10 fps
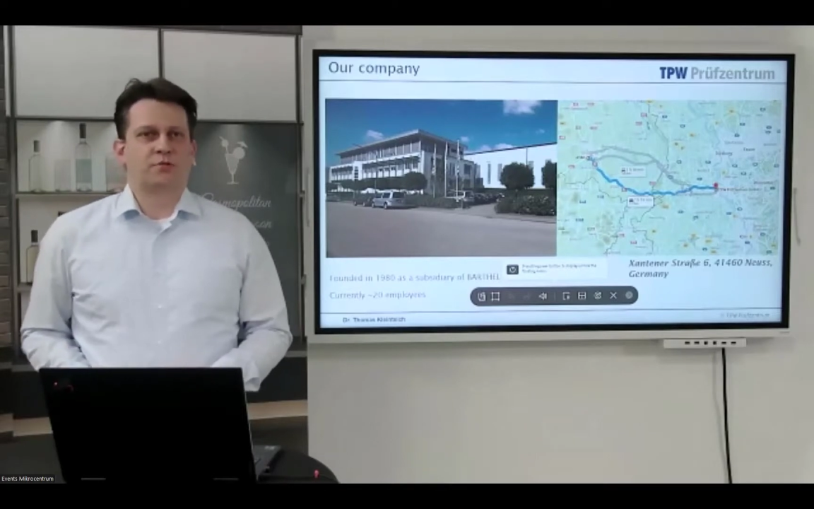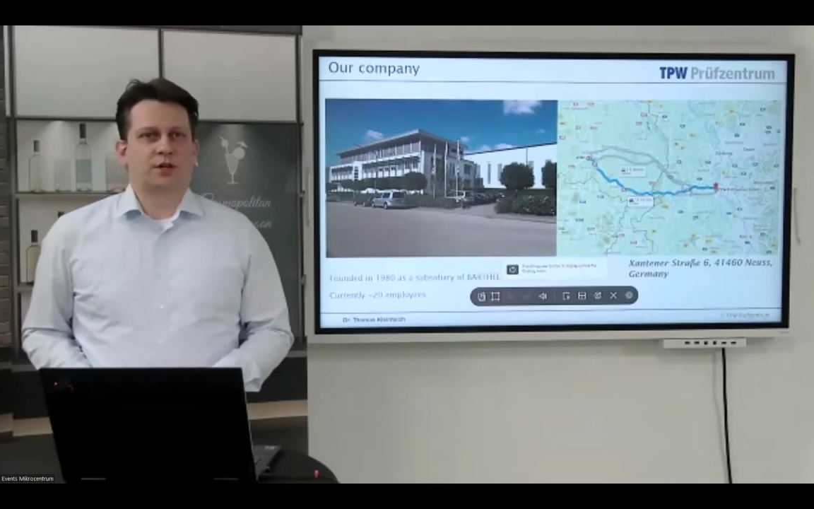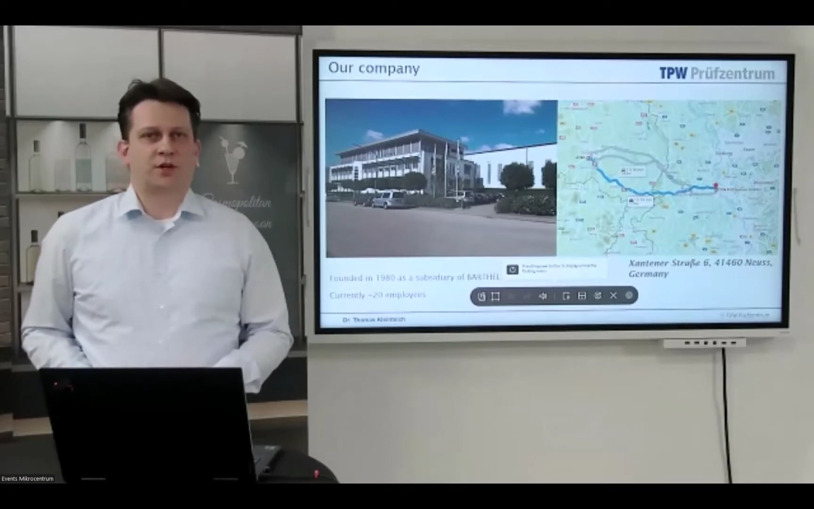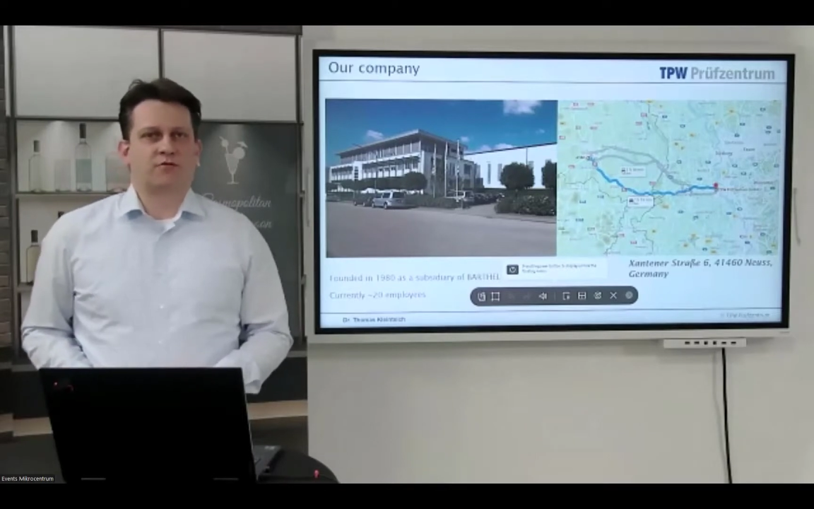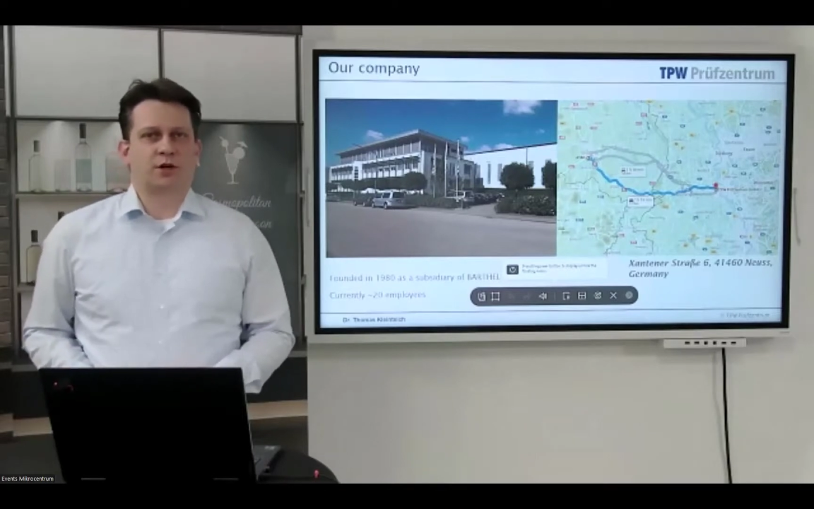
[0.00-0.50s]
We
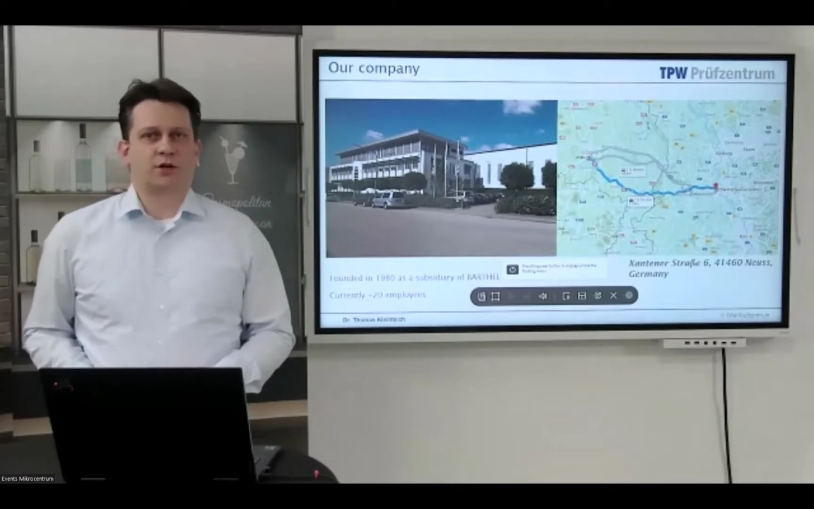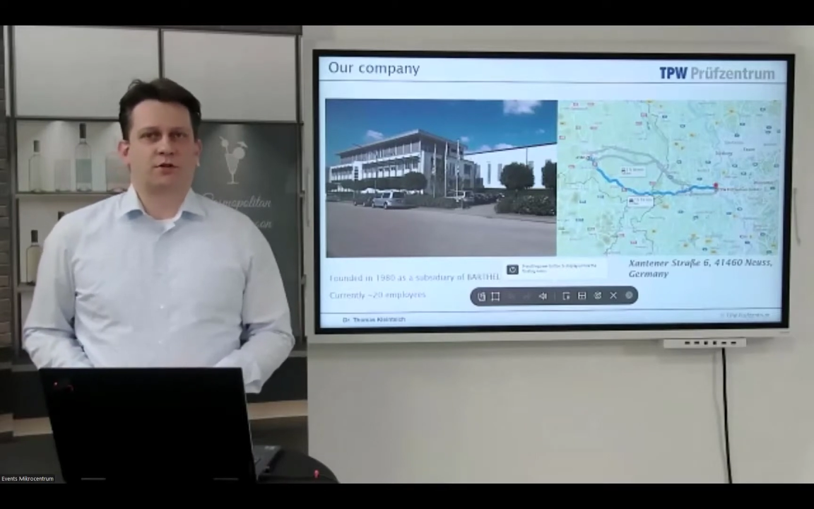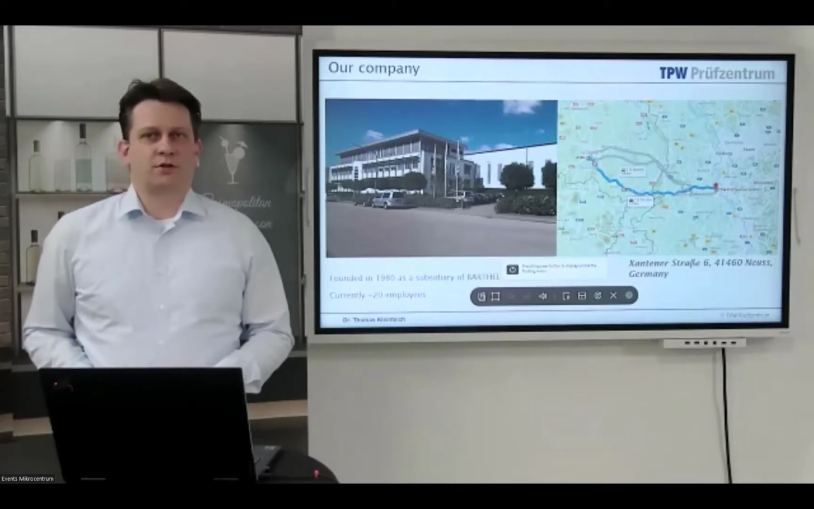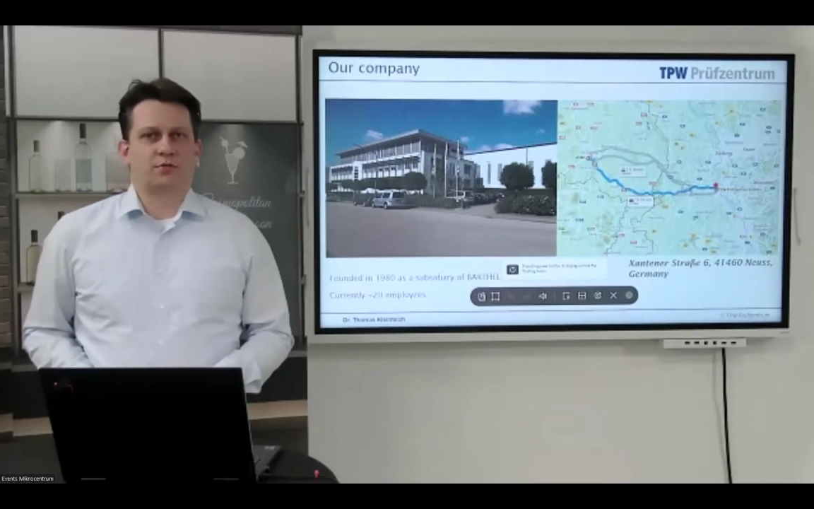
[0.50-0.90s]
have around